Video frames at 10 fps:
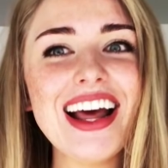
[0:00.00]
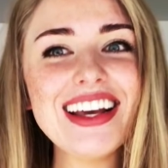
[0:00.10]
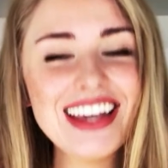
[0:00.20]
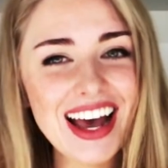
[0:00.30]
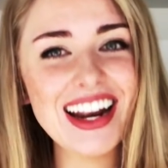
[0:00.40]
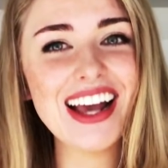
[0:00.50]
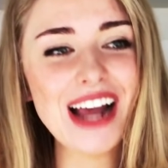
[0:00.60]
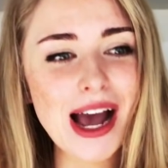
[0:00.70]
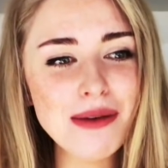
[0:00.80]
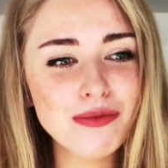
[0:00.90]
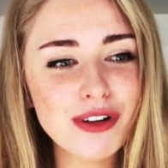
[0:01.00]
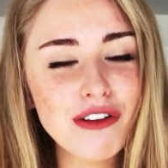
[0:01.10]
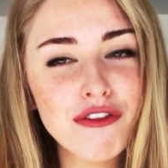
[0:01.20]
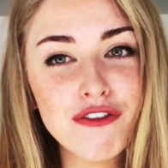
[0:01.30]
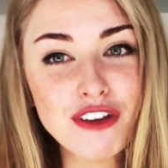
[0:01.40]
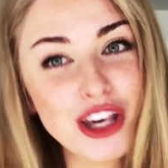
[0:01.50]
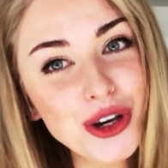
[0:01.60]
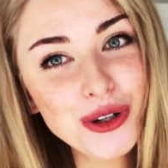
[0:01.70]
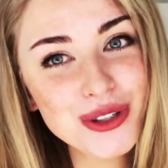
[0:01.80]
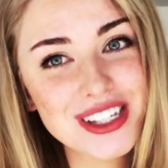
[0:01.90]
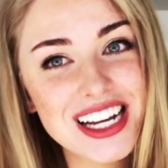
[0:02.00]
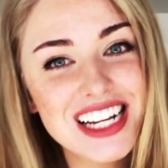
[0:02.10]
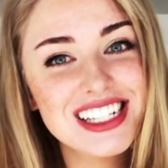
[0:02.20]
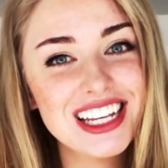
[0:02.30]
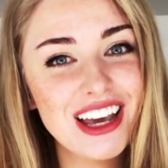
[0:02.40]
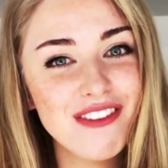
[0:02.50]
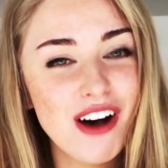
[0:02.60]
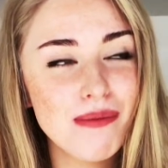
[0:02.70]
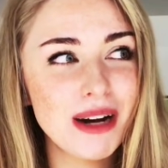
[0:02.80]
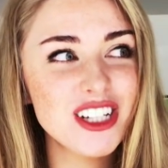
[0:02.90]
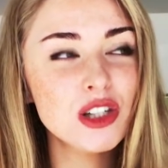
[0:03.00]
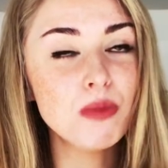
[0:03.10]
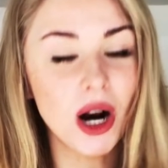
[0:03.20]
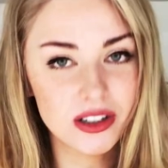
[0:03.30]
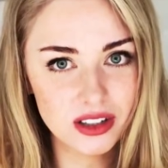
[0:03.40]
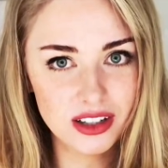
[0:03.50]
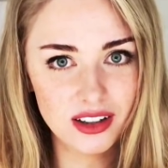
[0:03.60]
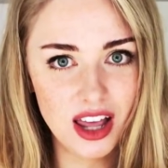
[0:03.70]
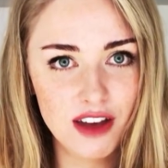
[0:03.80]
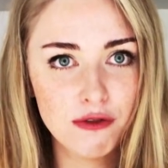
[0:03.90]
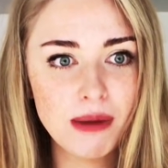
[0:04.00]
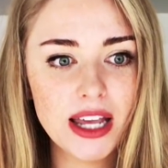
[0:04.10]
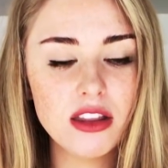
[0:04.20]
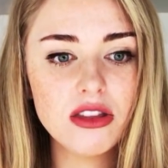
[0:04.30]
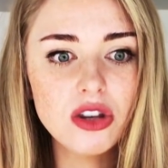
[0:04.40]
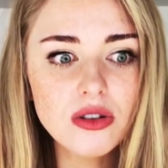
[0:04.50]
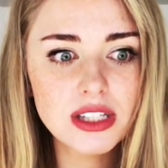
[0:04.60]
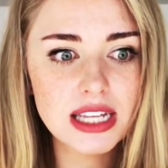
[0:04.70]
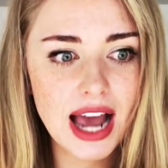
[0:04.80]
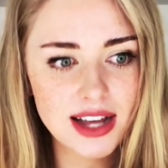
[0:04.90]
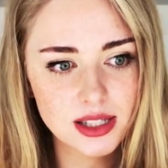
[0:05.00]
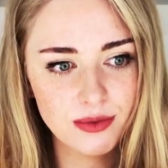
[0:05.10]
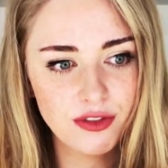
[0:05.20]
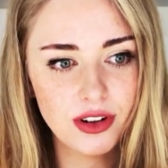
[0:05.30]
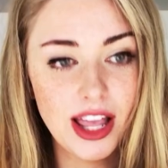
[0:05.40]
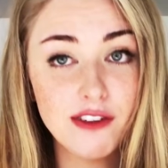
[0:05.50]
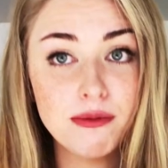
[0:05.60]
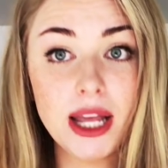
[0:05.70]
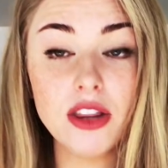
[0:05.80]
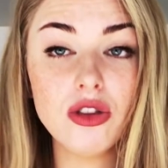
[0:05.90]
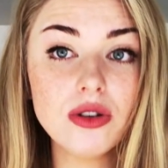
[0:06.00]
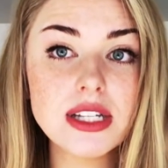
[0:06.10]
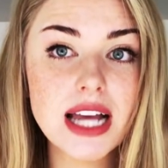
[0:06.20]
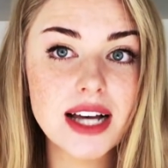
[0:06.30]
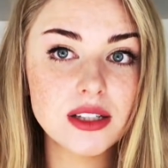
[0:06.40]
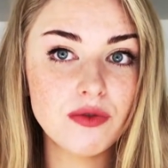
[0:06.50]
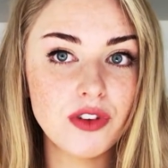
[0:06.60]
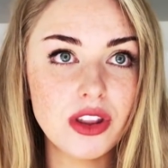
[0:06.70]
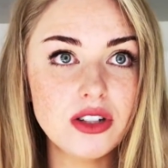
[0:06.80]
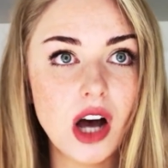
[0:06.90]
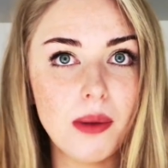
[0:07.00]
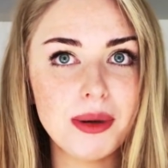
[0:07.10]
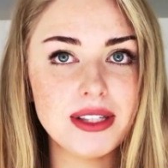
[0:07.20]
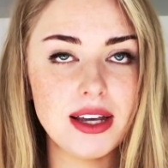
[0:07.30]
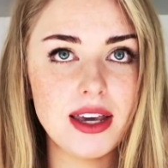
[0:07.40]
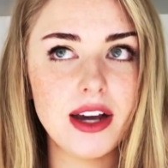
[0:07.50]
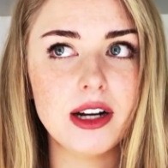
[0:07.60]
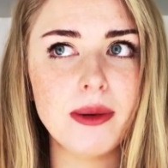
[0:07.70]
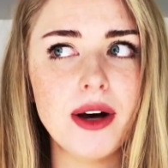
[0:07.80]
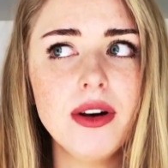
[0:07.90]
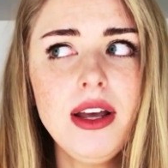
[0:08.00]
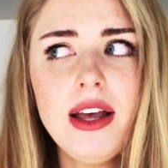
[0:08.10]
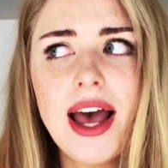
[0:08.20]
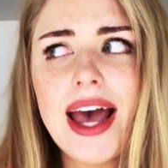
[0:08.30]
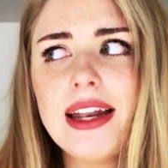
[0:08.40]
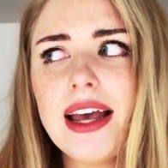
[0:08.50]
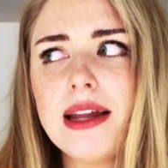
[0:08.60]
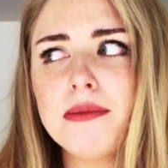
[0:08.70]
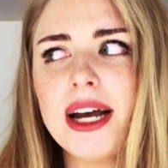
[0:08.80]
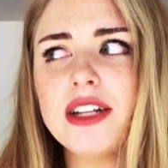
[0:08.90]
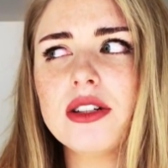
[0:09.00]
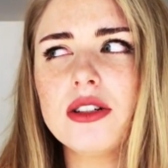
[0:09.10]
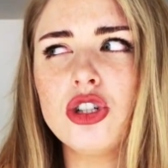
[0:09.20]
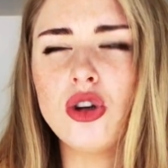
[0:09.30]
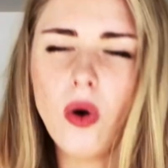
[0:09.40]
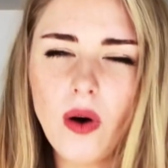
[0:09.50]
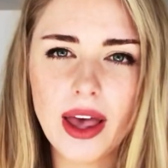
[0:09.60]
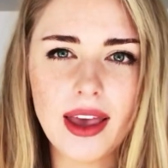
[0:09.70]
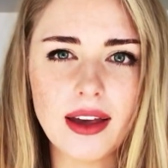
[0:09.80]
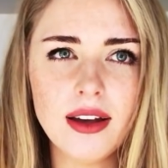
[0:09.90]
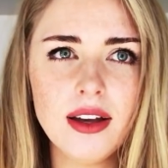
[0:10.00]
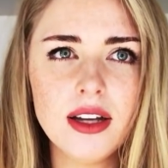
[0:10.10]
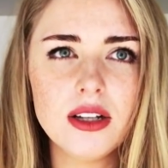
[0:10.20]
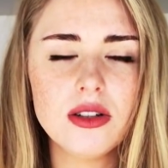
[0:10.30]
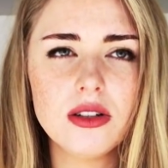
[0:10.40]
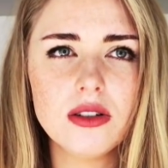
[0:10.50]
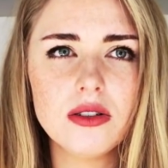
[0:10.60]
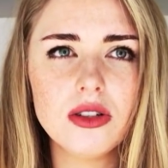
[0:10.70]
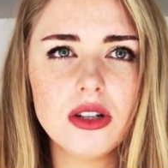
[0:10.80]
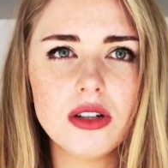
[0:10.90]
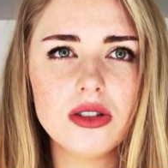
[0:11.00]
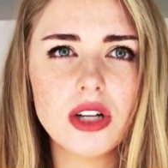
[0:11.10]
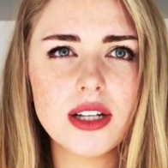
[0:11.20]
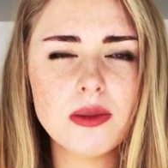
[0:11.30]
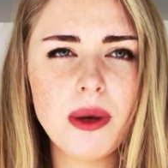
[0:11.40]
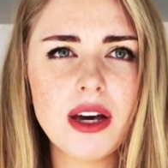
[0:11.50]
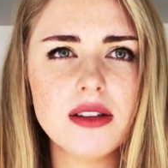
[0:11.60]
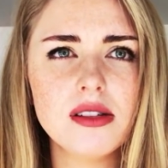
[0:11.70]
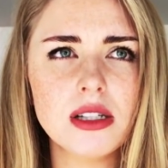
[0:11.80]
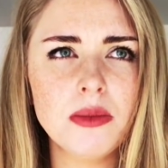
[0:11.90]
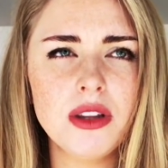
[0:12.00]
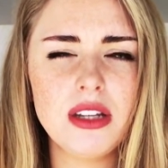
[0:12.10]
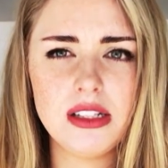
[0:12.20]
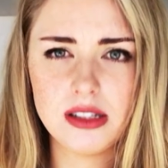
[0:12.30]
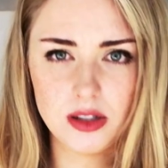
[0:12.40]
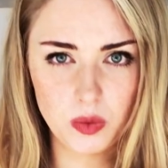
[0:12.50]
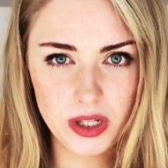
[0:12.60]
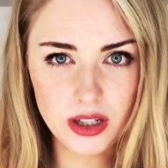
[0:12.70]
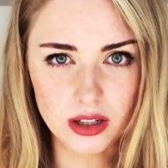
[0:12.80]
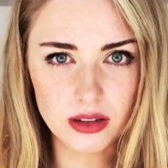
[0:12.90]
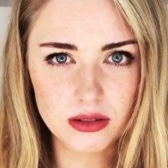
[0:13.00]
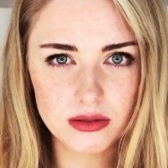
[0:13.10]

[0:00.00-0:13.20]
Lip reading: again, I refuse to give up my sparkle in life, my enthusiasm for life, my enthusiasm for the topics I care about, and my joy just because someone thinks it's weird.